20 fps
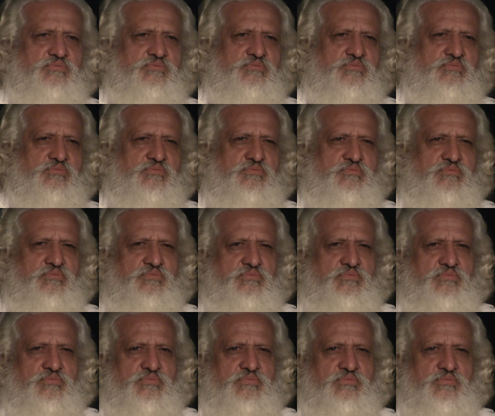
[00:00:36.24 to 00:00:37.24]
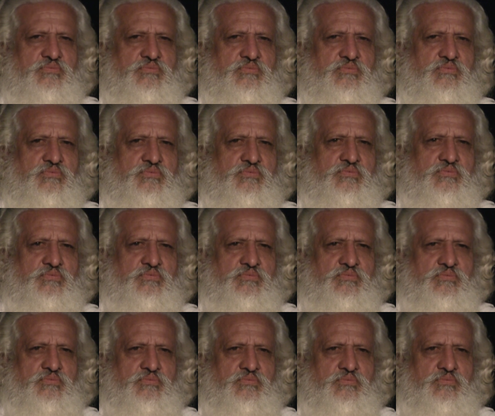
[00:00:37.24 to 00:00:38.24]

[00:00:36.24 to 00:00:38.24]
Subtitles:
No one is speaking in this clip.